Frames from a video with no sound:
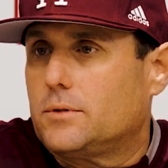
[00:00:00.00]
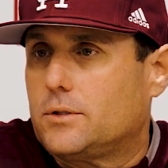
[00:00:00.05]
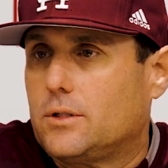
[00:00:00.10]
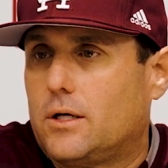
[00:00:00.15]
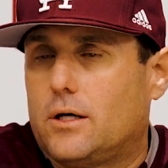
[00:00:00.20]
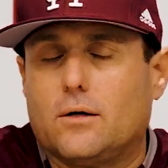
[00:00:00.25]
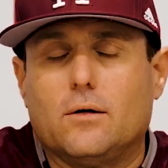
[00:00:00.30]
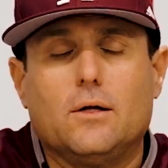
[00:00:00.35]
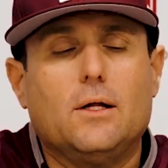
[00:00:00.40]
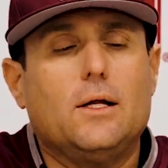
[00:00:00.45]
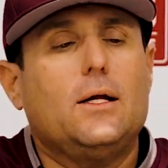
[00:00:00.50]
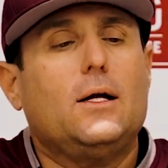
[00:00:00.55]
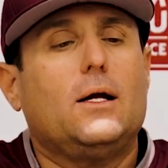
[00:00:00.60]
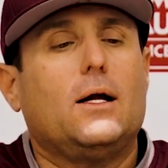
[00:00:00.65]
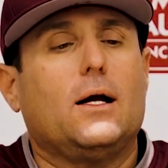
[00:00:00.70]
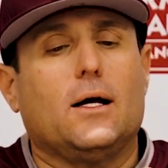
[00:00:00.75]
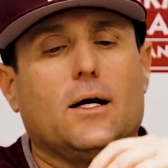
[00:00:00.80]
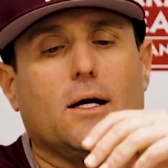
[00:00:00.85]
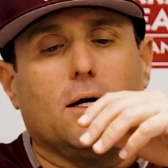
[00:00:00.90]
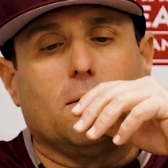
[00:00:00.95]

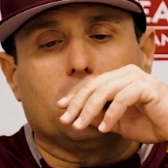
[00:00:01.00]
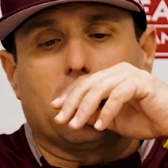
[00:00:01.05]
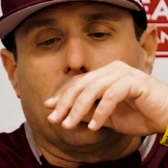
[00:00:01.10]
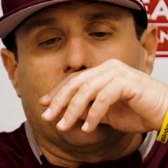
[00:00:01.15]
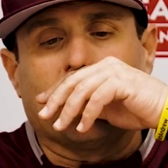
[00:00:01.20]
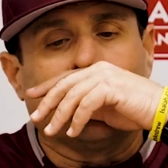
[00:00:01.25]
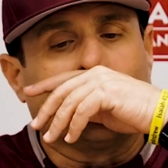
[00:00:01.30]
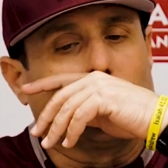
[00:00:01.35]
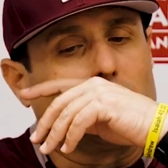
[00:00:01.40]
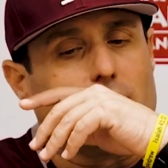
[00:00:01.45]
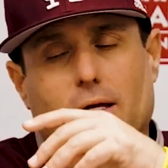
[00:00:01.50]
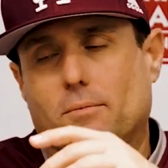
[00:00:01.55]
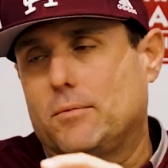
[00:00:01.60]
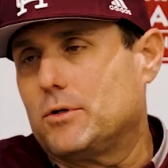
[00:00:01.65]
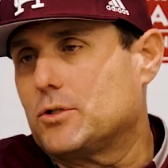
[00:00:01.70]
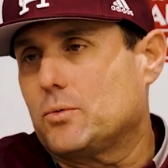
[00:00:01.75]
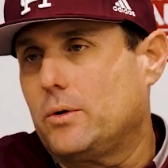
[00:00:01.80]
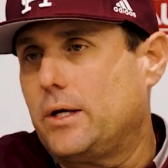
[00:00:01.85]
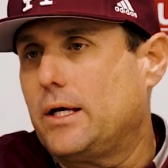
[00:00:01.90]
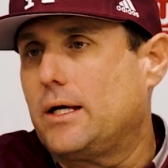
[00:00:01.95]
So probably won't see him
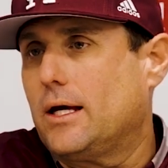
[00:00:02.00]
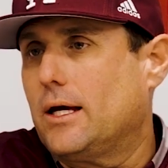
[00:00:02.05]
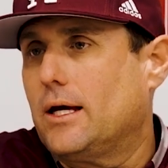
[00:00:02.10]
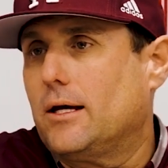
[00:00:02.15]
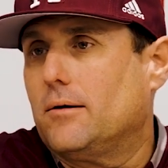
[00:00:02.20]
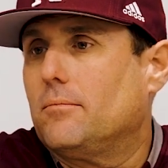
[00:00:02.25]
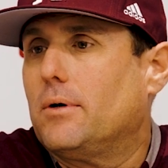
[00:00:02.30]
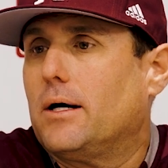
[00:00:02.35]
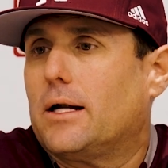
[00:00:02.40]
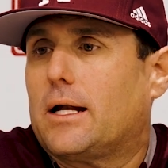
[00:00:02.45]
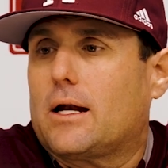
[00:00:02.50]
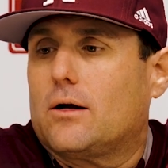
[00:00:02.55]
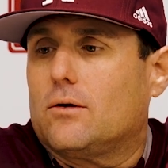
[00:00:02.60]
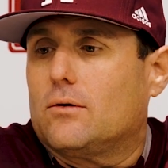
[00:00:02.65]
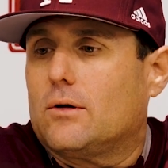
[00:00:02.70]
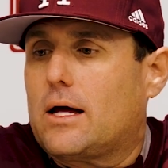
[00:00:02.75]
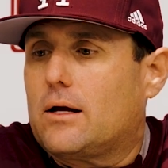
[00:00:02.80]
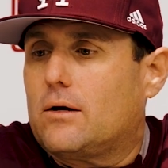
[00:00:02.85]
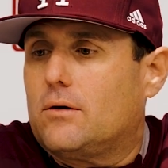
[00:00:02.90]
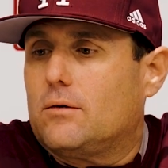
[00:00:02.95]
this weekend, but
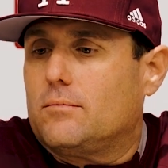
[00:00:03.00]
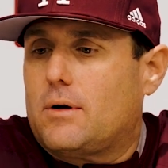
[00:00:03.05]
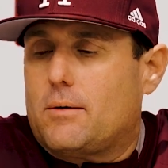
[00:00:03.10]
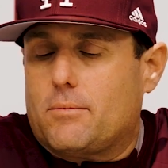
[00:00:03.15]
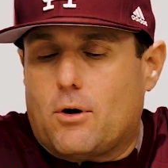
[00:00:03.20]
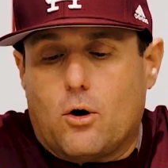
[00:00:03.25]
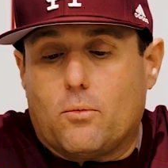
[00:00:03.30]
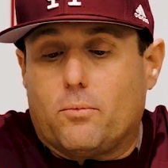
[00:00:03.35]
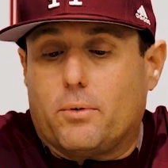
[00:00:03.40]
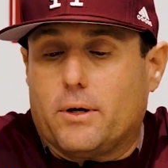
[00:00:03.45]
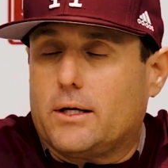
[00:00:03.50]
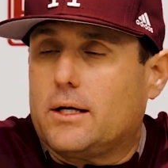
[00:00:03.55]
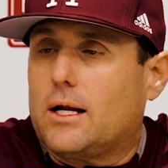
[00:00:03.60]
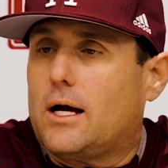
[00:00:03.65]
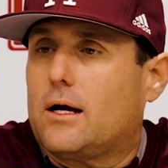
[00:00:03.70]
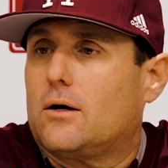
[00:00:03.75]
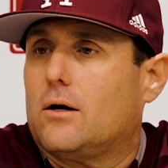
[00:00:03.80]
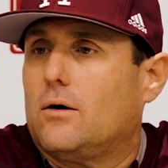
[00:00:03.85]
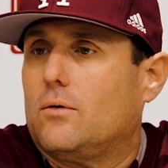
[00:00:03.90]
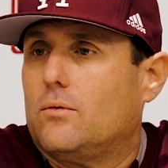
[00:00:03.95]
I'm hoping,
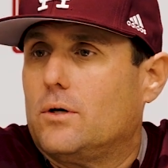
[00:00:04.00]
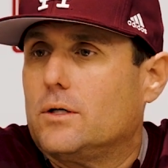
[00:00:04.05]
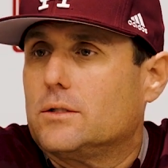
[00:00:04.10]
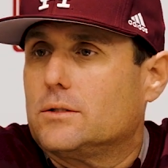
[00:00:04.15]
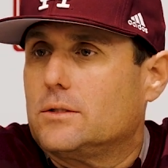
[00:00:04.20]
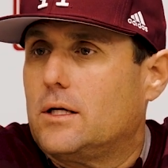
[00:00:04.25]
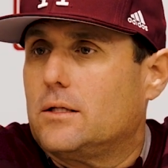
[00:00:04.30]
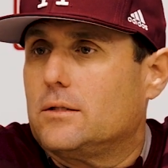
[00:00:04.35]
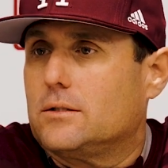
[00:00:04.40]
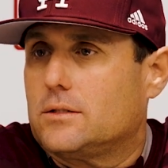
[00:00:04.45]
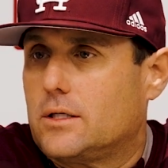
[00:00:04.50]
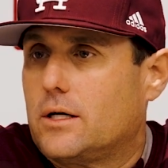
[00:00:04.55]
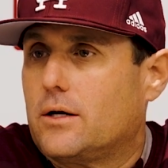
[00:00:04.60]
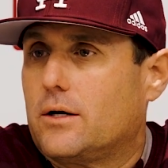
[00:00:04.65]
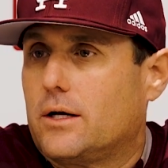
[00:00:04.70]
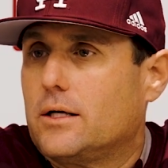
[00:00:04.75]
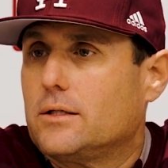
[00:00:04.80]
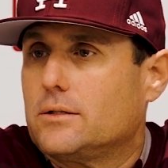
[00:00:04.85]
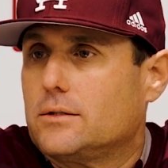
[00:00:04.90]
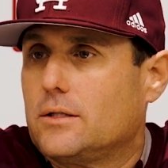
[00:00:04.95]
knock on wood, it's nothing
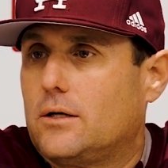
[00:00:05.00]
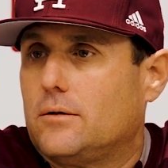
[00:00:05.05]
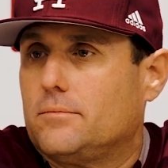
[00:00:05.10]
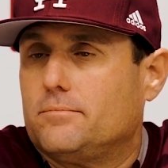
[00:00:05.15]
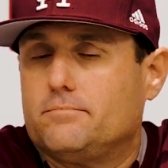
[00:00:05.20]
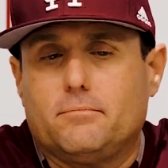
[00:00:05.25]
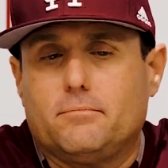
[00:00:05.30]
serious. So.